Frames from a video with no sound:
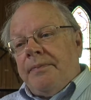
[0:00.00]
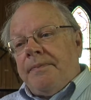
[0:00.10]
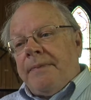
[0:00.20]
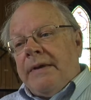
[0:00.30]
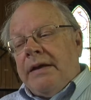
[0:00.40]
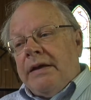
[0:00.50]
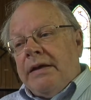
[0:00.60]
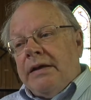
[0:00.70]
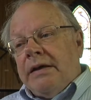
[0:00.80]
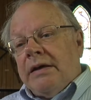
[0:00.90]

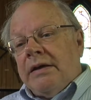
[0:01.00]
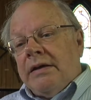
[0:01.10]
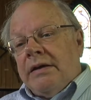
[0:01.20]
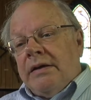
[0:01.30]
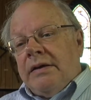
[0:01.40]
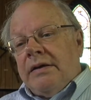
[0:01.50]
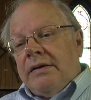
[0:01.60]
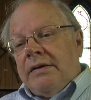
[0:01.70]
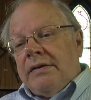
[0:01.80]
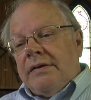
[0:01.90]
he
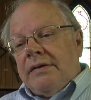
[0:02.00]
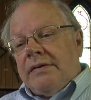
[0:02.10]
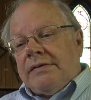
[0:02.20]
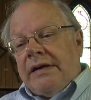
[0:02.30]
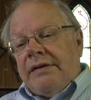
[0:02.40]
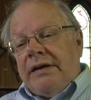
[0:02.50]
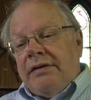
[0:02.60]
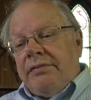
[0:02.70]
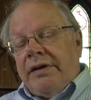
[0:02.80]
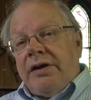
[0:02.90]
said that he
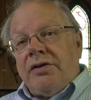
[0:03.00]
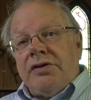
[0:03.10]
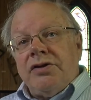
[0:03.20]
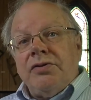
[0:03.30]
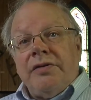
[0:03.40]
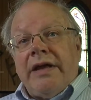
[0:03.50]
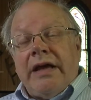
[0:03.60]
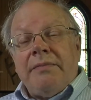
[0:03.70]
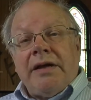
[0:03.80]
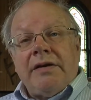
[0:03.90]
really couldn't do
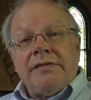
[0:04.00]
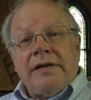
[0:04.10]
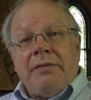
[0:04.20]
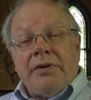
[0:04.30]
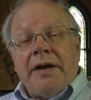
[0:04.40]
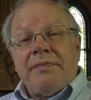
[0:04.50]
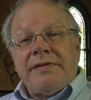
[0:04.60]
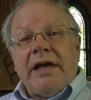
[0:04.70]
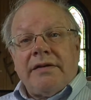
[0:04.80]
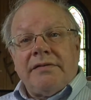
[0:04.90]
that because that would
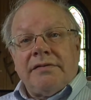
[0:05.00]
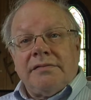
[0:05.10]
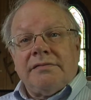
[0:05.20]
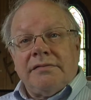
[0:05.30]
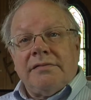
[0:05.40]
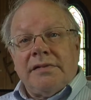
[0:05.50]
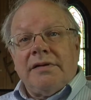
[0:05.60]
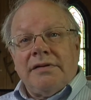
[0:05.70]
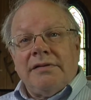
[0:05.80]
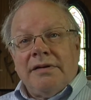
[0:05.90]
upset
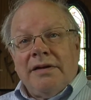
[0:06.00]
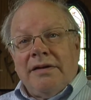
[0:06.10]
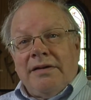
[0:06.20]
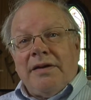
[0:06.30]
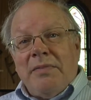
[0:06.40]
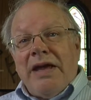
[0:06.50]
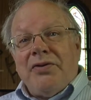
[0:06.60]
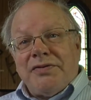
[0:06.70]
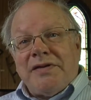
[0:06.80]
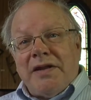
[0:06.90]
the
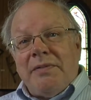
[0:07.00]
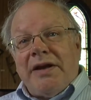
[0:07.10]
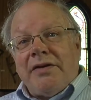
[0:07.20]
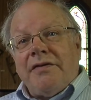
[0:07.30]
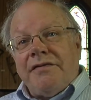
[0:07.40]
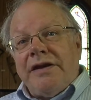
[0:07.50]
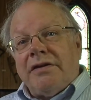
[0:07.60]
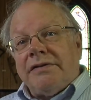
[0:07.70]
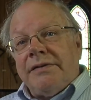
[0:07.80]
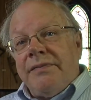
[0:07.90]
males in the medical
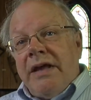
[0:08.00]
field.